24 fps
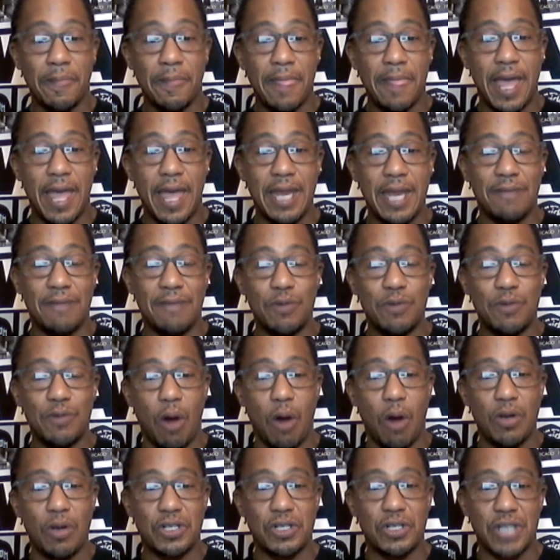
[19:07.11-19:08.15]
And if you hurt
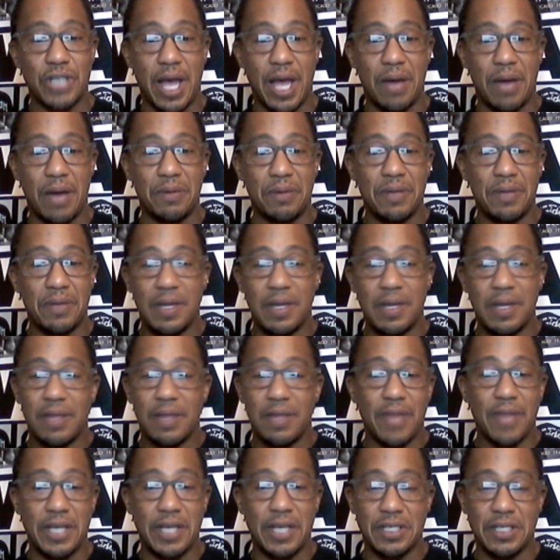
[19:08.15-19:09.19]
a child,
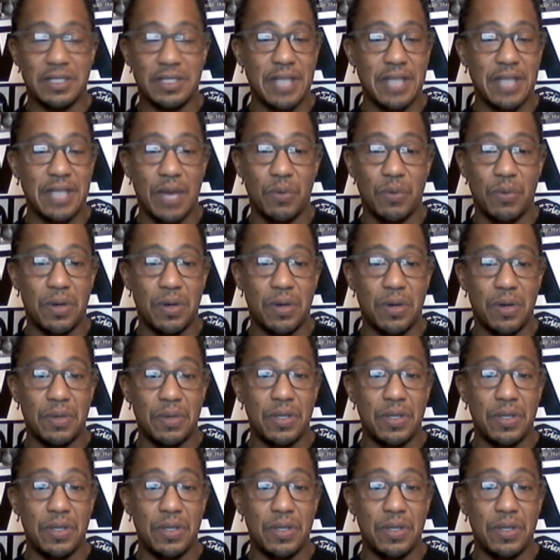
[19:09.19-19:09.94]
they just say, "Well,